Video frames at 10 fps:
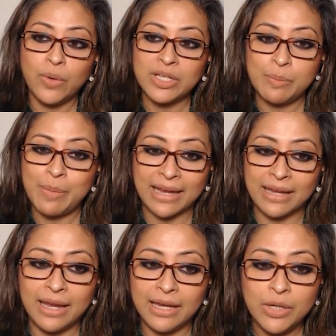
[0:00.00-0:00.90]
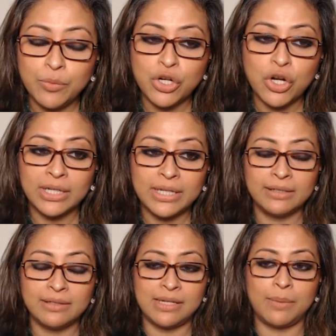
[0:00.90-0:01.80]
US backing and he would not
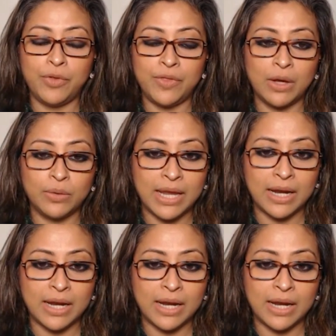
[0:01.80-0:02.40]
take a step without